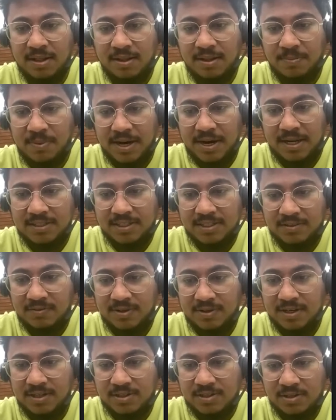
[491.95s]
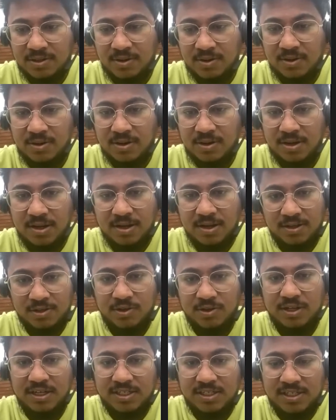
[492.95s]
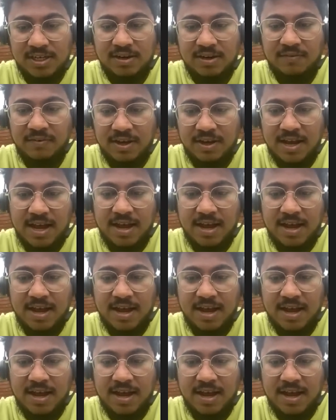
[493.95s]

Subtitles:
the prices when I saw, so initially we